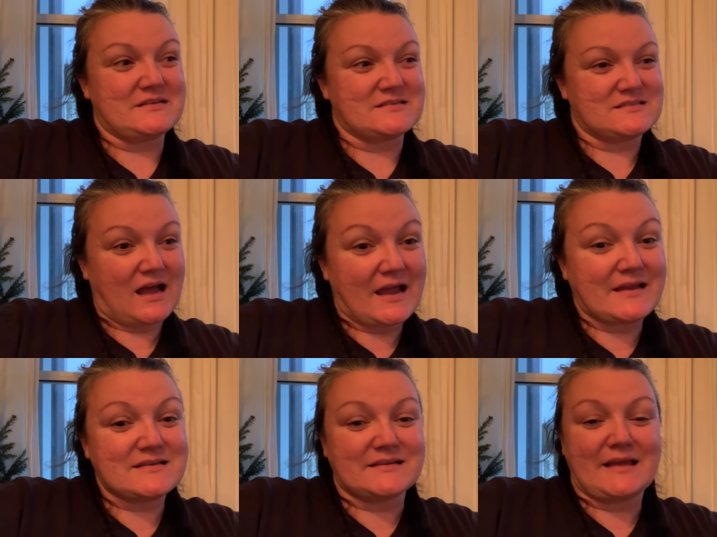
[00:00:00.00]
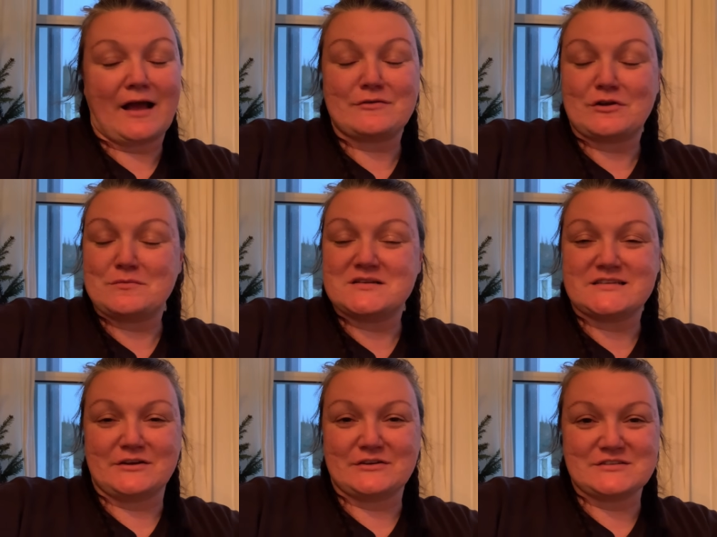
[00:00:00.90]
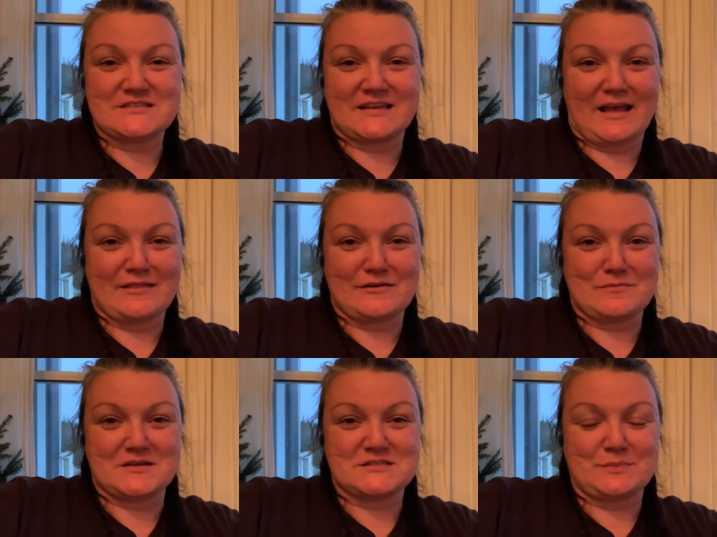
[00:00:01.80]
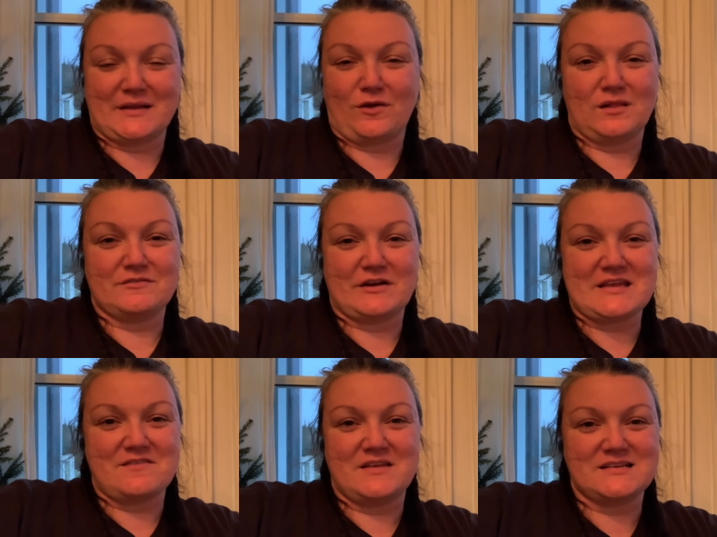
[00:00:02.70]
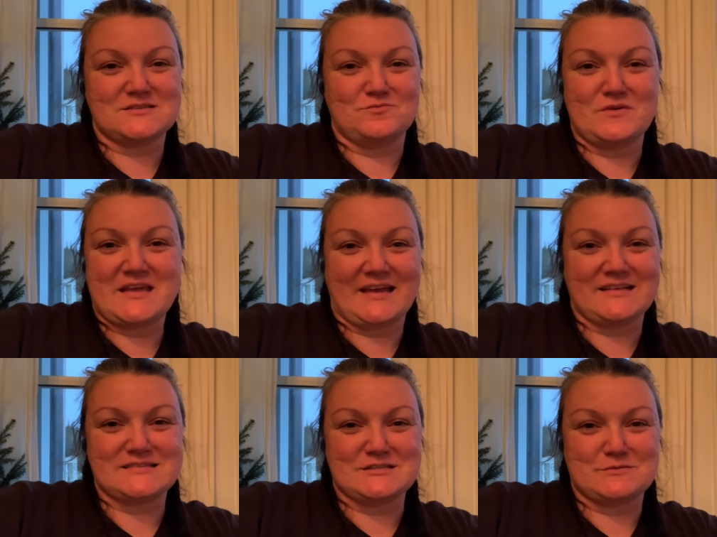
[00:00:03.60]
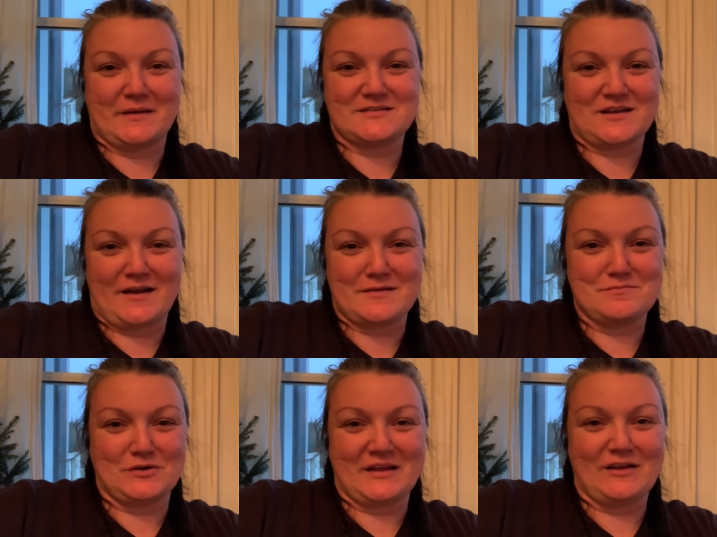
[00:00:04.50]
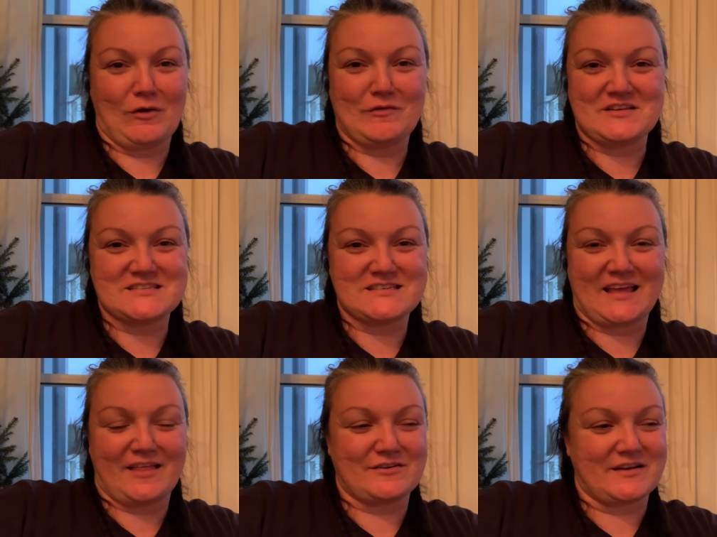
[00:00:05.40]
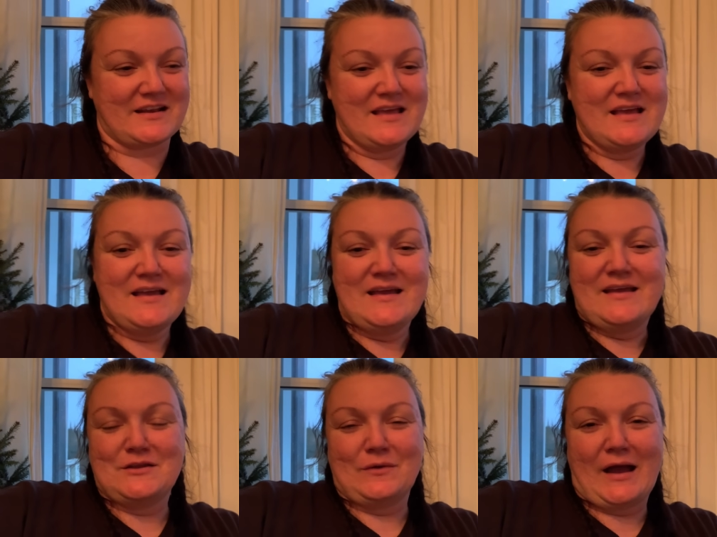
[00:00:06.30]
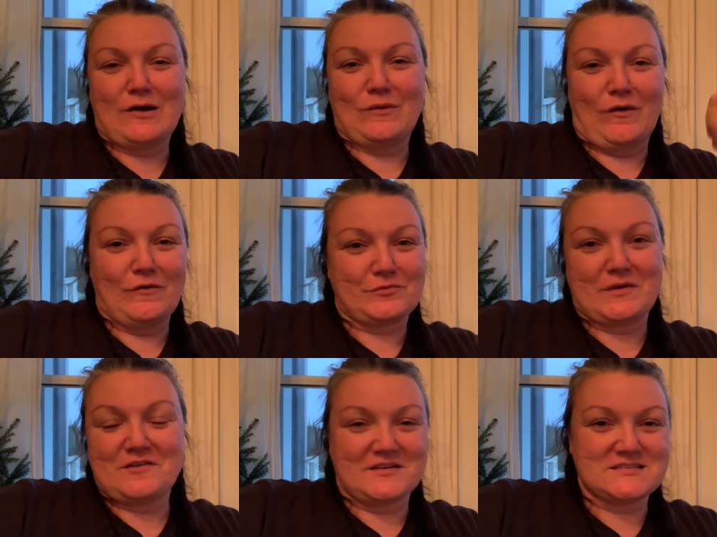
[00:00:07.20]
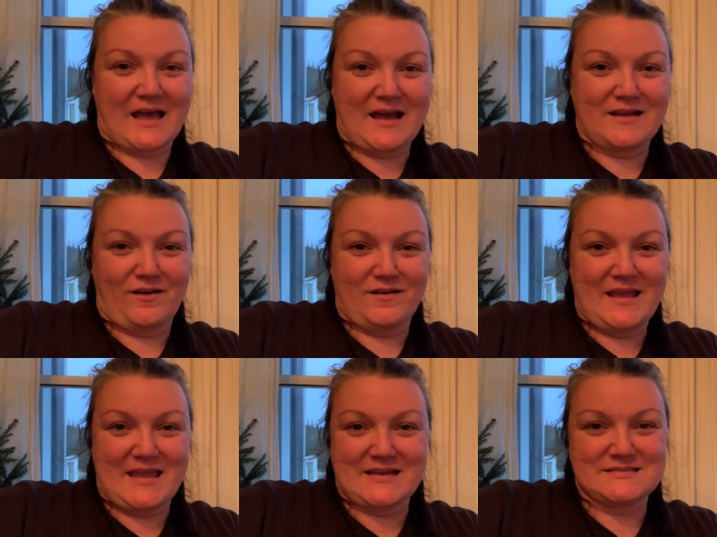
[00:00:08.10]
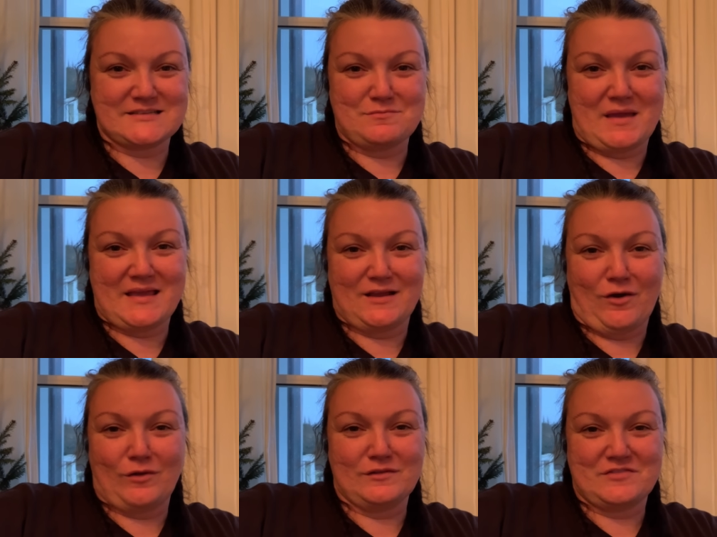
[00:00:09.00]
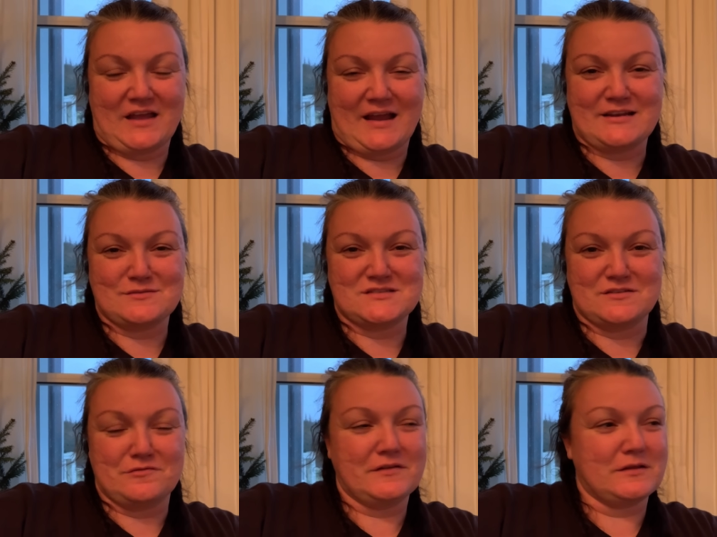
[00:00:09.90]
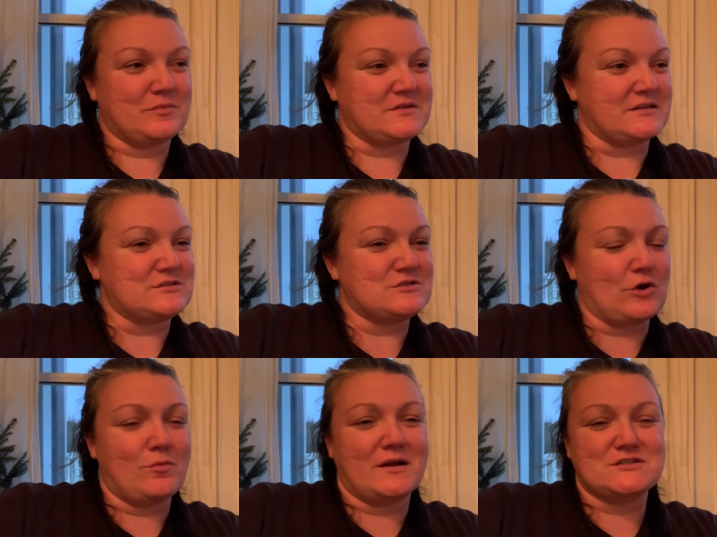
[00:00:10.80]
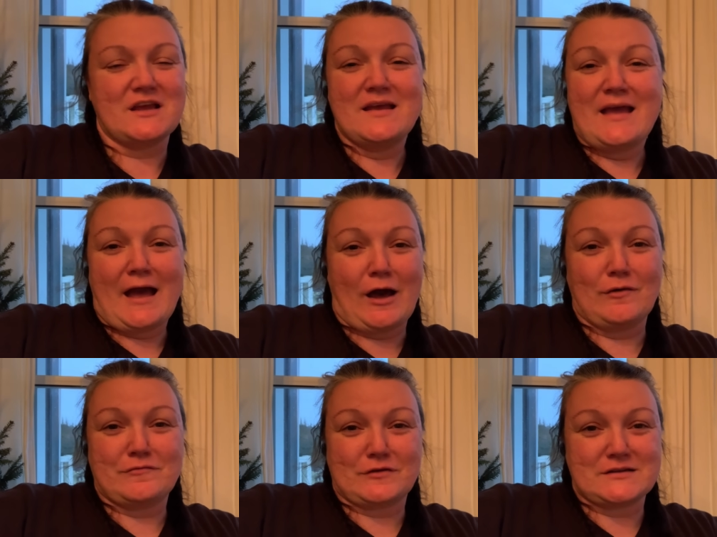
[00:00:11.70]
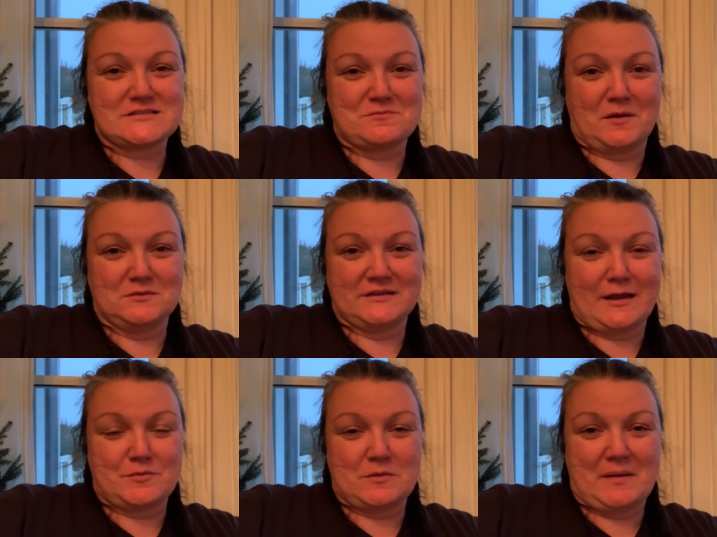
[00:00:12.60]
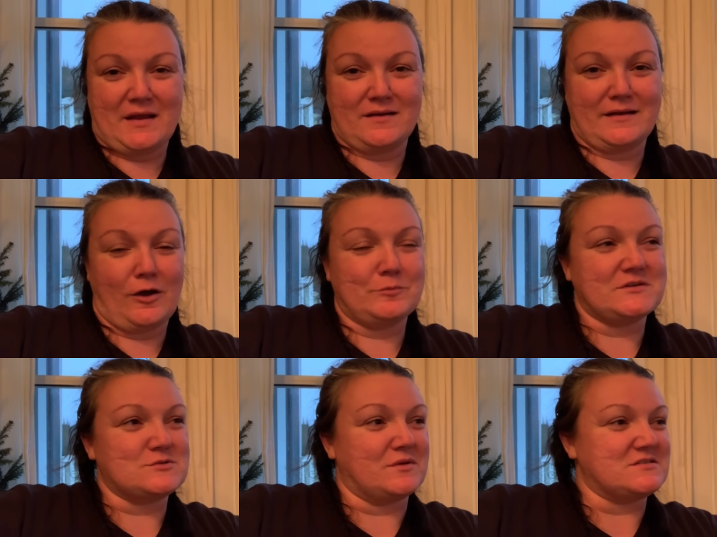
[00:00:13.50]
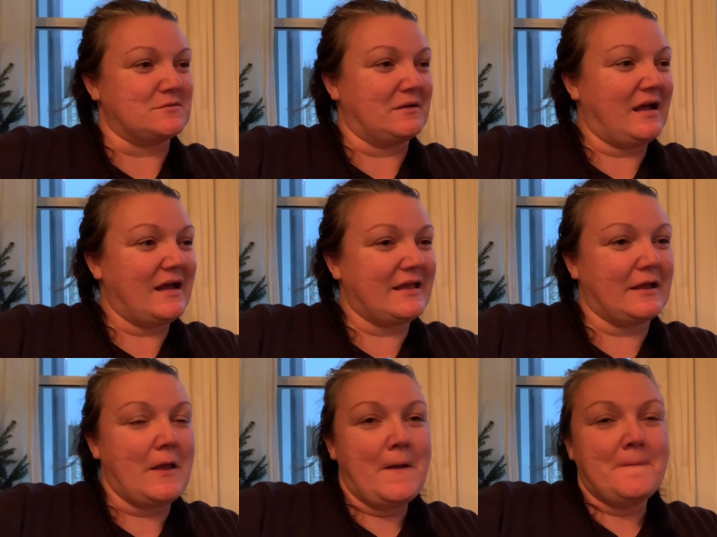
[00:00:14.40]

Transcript: designed and gathered our materials together, but spent all of our evenings and weekends and spare time putting all of these together and, you know, how all three of us had our hands in making all of the items. And Philip did so much help for us to be able to get prepared, helped us with some cutting,